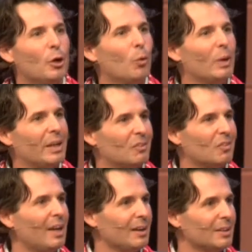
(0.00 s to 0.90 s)
what it
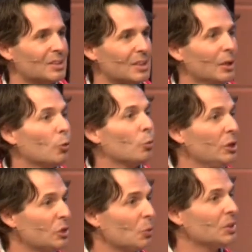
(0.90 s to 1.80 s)
takes.
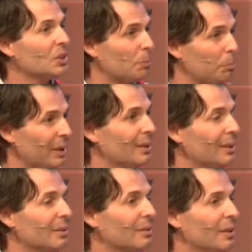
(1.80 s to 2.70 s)

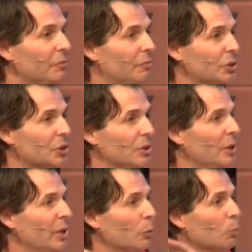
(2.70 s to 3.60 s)
Resource-dependent vision,
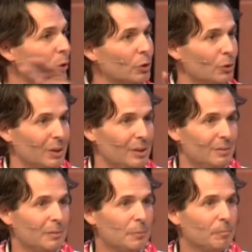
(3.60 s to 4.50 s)
and we're good.
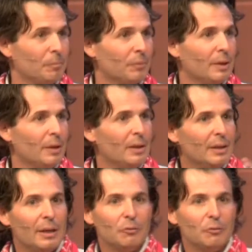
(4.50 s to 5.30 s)
Now,